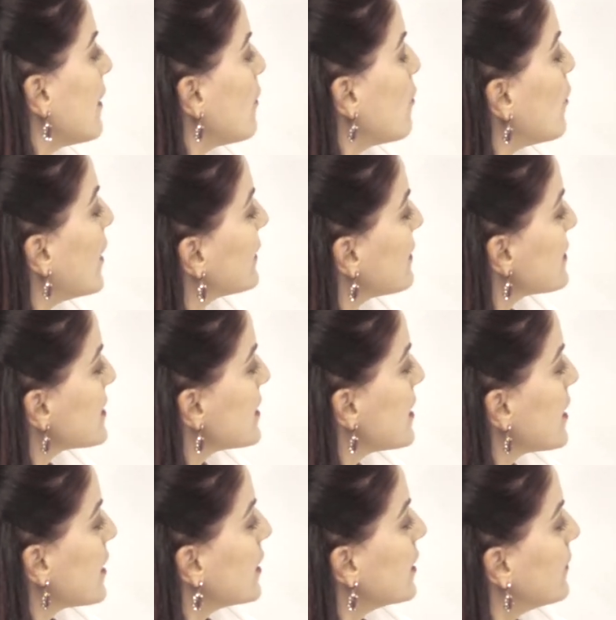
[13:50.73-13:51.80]
what is
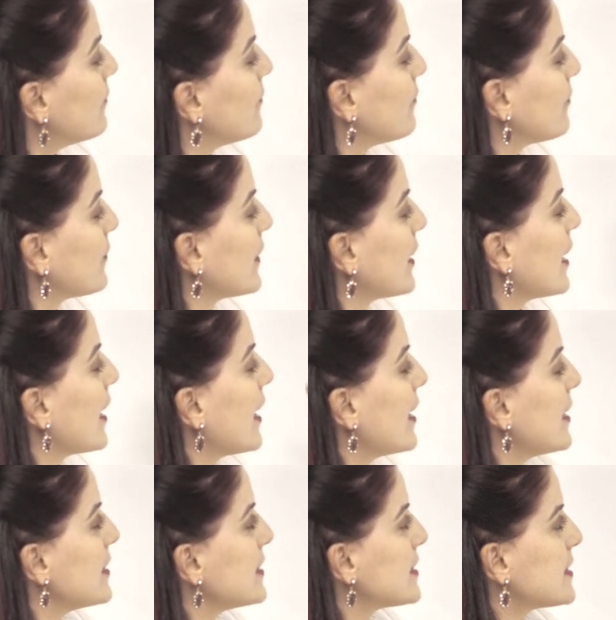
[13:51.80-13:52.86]
here
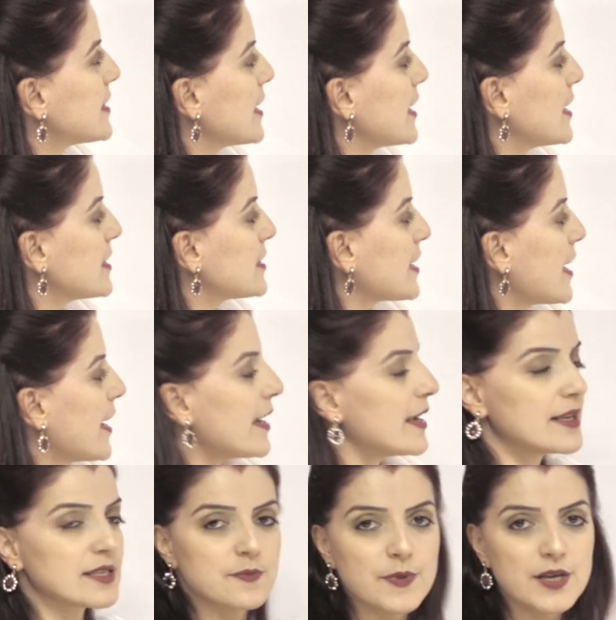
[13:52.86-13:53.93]
sees
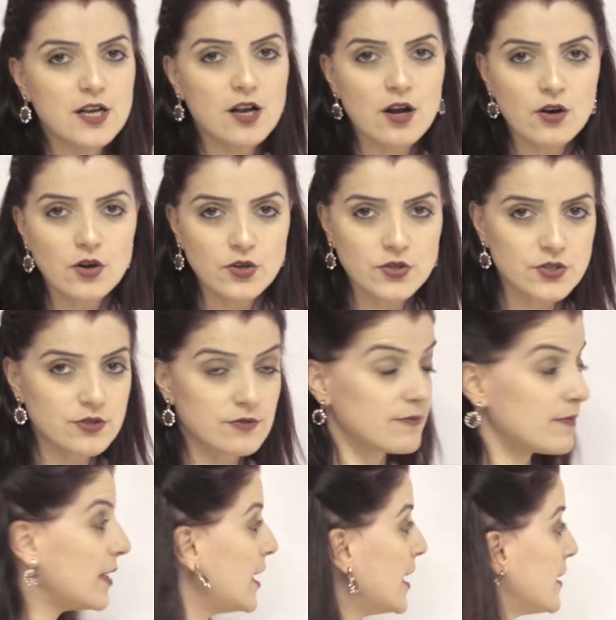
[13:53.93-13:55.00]
as because
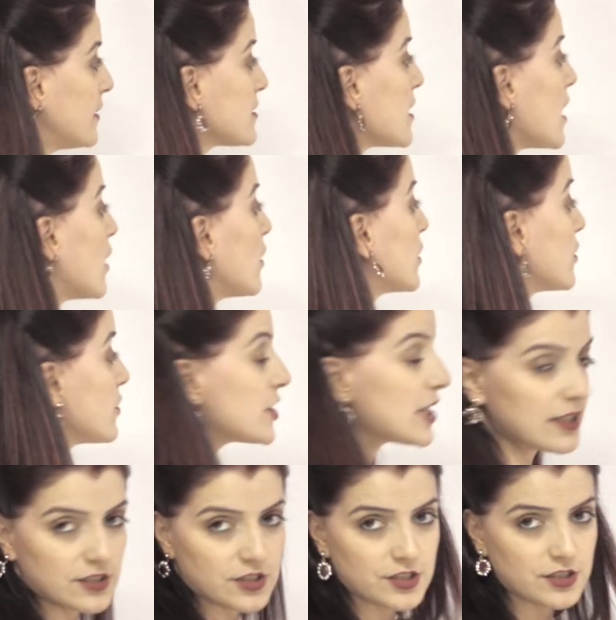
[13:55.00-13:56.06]
it is our
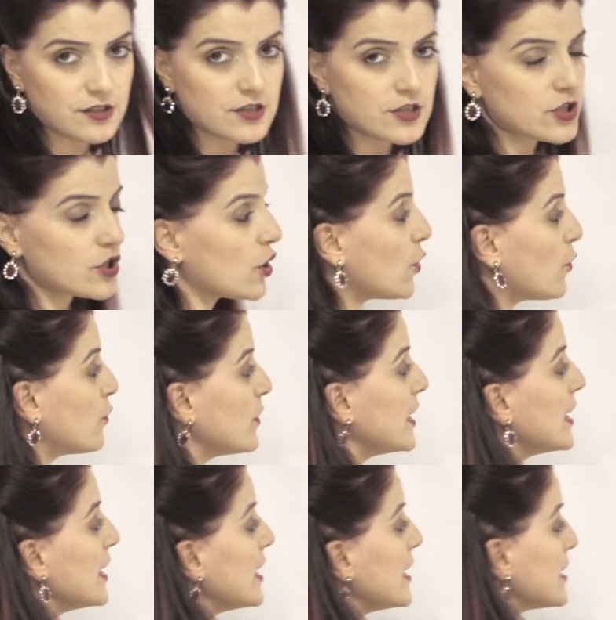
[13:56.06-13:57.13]
conjunction. So
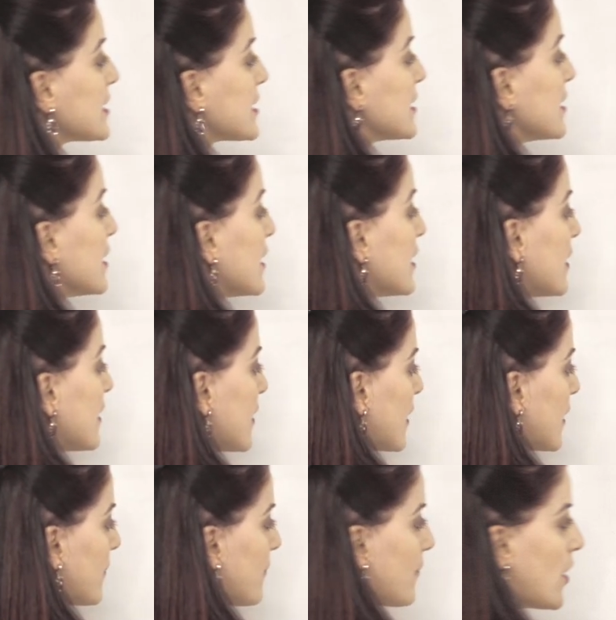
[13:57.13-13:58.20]
we see here,